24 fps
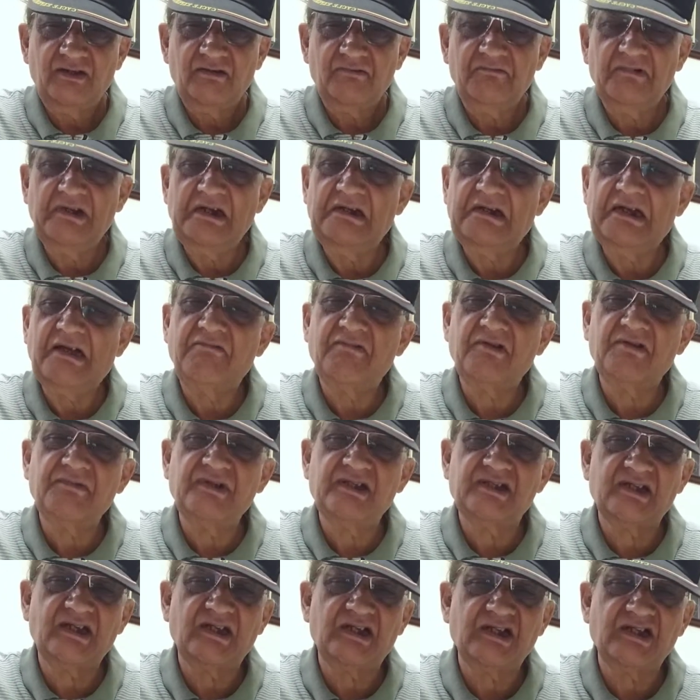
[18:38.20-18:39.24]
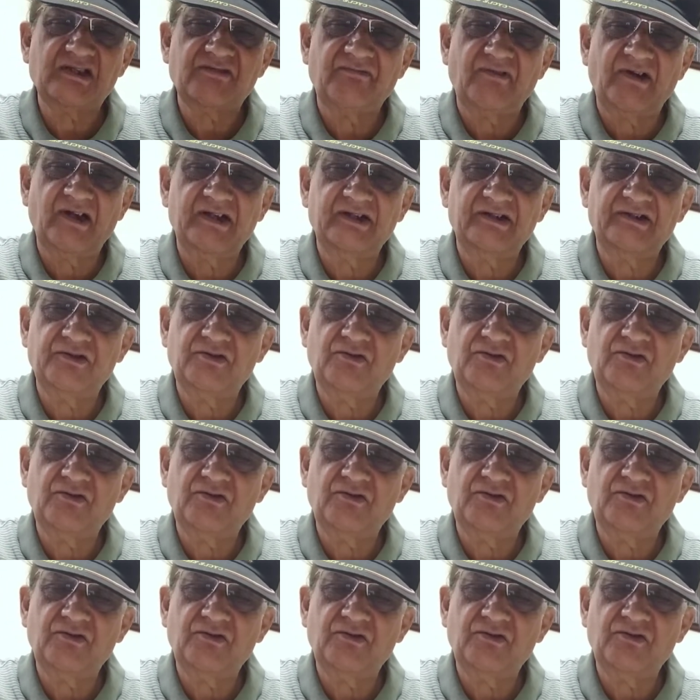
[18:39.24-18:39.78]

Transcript: will never be satisfied. He